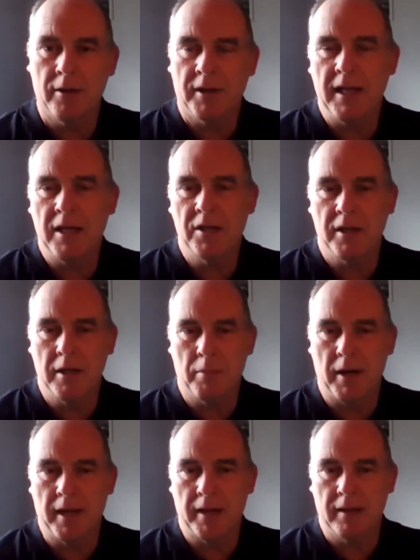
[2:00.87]
and the kids
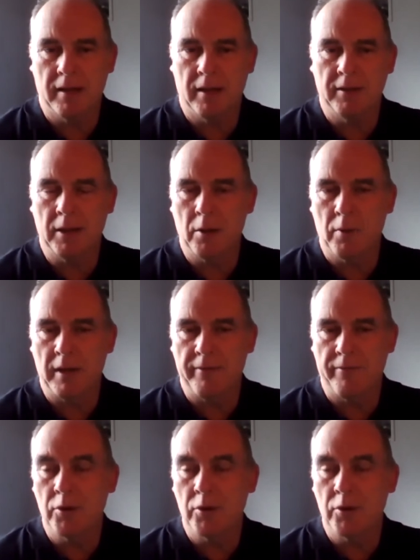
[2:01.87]
need a break, and they go away for